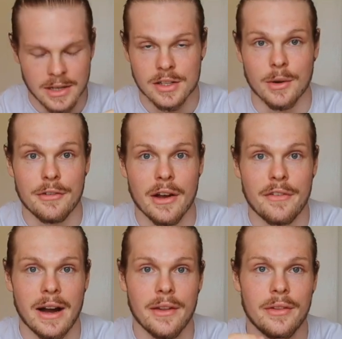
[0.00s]
So if I
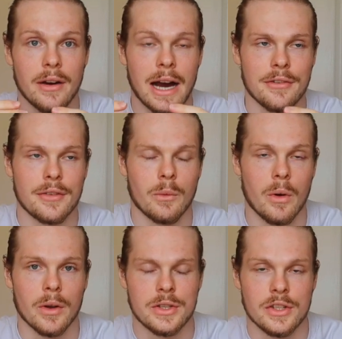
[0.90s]
find that after
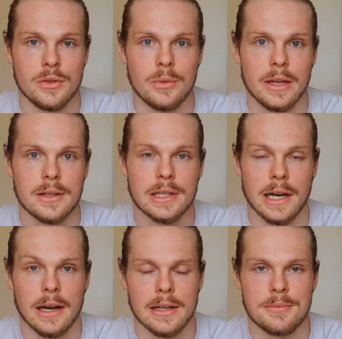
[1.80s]
1 or 2 weeks
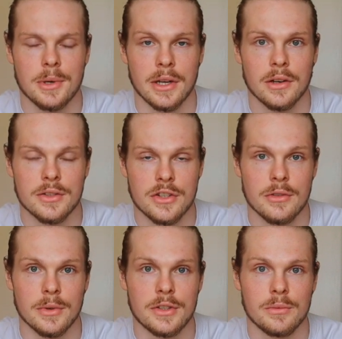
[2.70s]
that is putting on
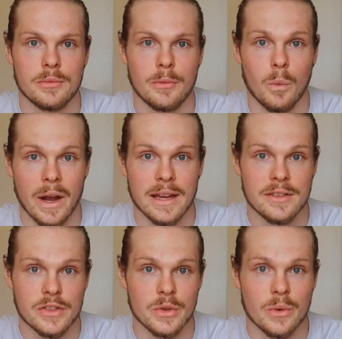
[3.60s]
too much
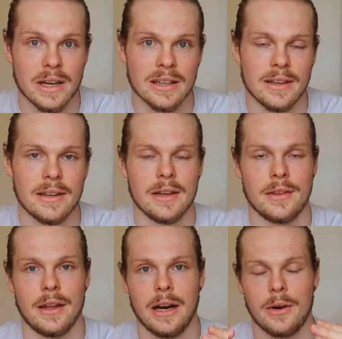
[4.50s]
weight too quickly,
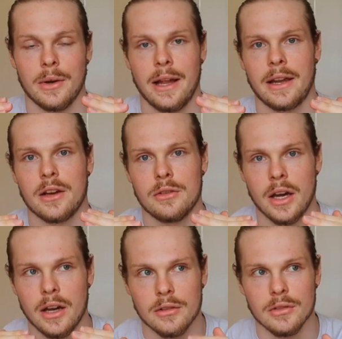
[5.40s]
then I will like
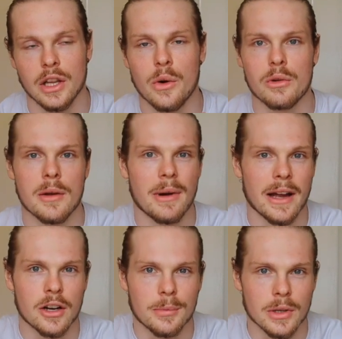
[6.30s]
lower it
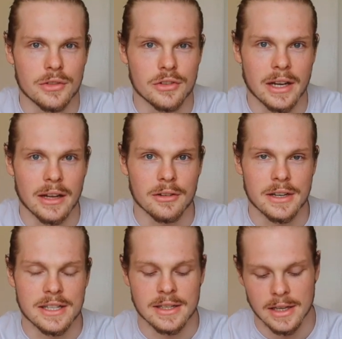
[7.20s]
by a couple hundred
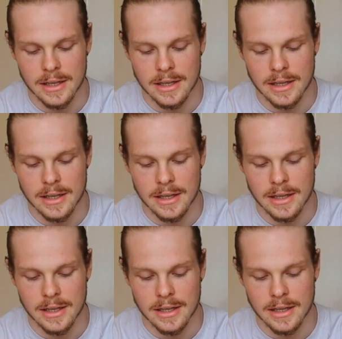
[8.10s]
calories.